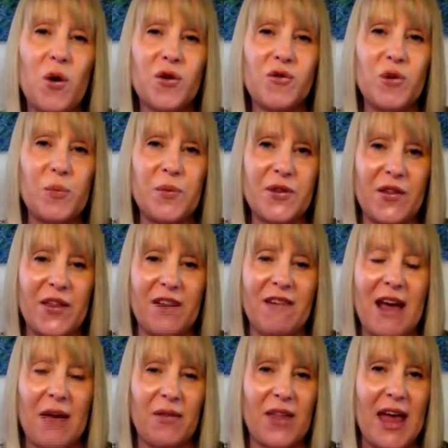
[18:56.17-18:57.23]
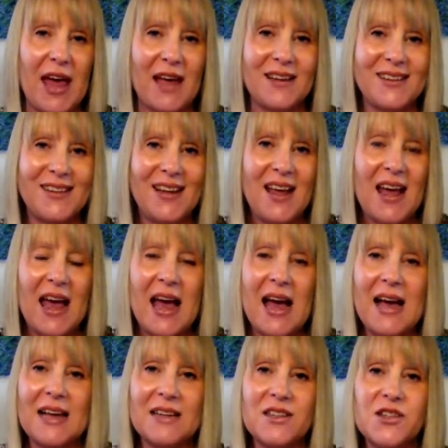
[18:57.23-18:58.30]
groups are there out there.
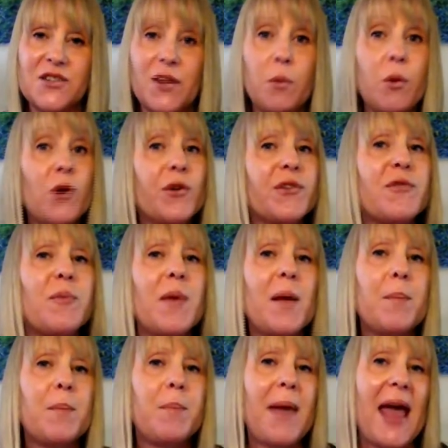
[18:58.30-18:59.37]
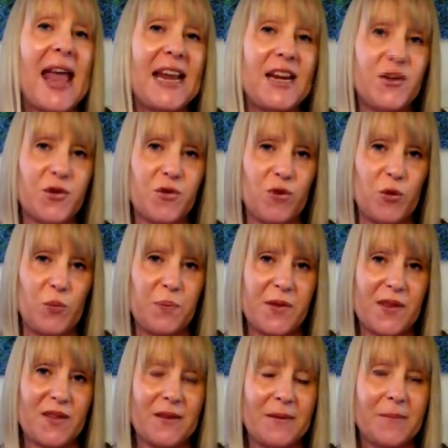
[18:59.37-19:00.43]
And there were a lot of paid
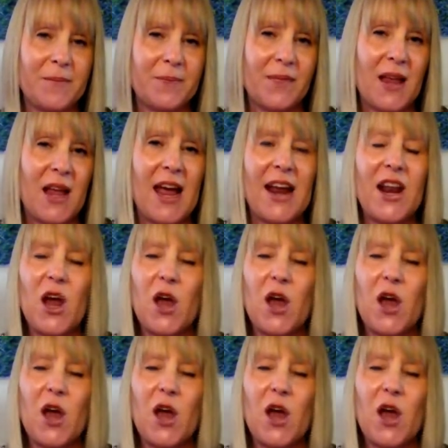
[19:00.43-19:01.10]
groups. And I